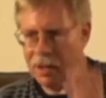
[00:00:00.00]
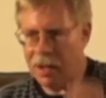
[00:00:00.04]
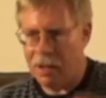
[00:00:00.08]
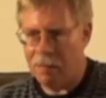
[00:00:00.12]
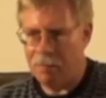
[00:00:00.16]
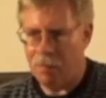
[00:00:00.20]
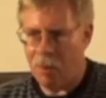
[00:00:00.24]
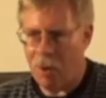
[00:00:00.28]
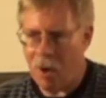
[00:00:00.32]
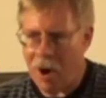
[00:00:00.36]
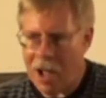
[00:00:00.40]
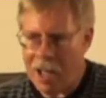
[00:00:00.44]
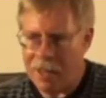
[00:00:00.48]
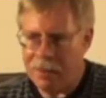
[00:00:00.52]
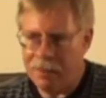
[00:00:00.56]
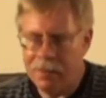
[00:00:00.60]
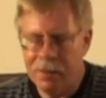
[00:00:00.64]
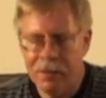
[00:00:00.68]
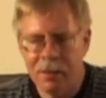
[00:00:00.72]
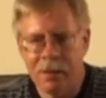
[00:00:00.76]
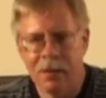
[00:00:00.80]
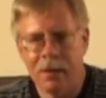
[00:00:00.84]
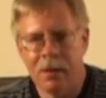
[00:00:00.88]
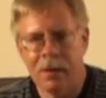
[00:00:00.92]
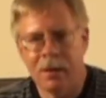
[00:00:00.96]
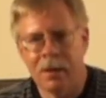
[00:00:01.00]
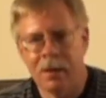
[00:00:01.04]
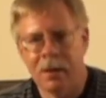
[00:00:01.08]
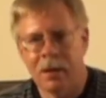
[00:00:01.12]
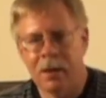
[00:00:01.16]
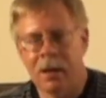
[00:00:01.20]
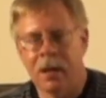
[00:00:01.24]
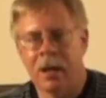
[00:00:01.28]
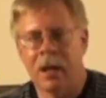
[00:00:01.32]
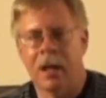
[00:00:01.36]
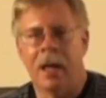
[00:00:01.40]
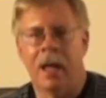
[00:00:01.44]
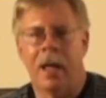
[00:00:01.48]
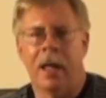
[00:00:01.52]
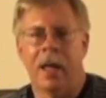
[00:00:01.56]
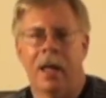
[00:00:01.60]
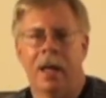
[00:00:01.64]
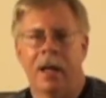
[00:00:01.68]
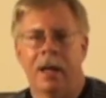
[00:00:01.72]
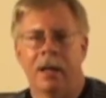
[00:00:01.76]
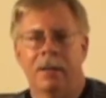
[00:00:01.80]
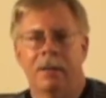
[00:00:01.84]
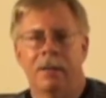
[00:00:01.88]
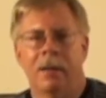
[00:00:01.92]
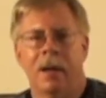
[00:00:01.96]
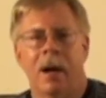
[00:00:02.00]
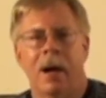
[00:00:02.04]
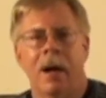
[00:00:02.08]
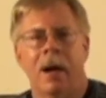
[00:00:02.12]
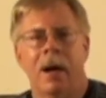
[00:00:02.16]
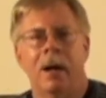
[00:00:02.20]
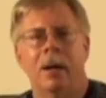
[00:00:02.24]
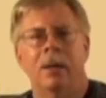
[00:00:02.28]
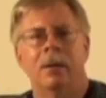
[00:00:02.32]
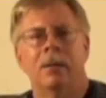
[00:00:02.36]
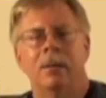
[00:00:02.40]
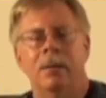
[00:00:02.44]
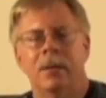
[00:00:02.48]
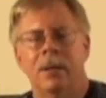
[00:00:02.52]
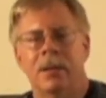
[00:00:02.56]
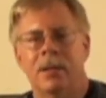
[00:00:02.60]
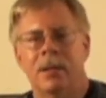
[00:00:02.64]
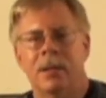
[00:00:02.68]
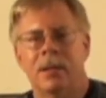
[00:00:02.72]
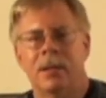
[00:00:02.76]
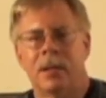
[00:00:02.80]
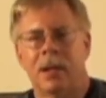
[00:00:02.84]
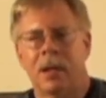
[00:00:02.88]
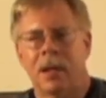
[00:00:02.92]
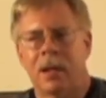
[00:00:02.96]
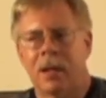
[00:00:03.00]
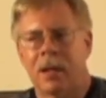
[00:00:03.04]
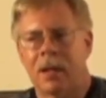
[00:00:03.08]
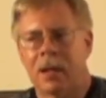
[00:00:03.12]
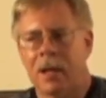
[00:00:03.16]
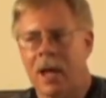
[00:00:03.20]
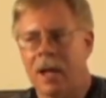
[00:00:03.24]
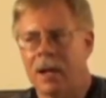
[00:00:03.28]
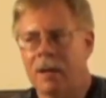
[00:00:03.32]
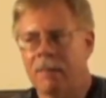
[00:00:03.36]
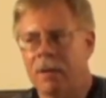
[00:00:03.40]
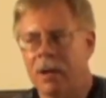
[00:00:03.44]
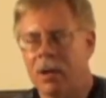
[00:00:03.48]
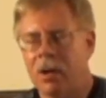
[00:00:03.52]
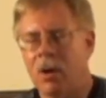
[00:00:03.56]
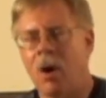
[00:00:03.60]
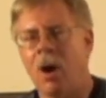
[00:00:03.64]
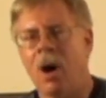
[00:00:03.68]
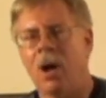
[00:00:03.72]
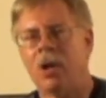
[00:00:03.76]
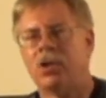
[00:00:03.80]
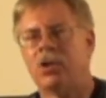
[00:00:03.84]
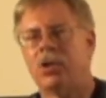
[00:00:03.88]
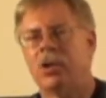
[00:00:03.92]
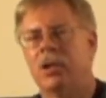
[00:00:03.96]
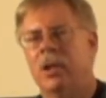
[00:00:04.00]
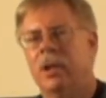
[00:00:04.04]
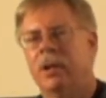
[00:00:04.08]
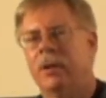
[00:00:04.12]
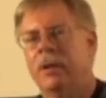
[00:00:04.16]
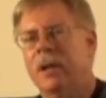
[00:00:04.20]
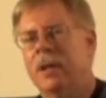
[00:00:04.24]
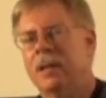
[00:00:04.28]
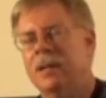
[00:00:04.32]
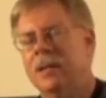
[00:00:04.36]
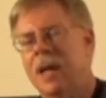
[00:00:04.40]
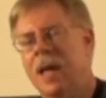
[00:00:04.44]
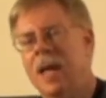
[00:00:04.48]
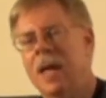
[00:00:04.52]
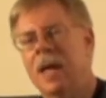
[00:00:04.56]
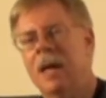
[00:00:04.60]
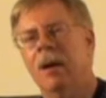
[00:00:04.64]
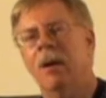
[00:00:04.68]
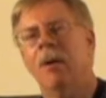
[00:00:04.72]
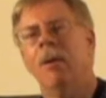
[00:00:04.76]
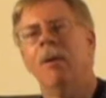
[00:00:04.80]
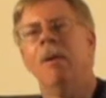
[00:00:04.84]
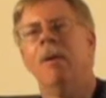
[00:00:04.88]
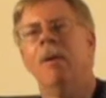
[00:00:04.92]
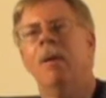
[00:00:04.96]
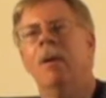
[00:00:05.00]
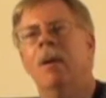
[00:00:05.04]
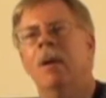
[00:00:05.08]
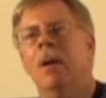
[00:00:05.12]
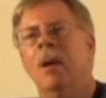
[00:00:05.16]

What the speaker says: I bought. And this is a kind of a cautionary tale.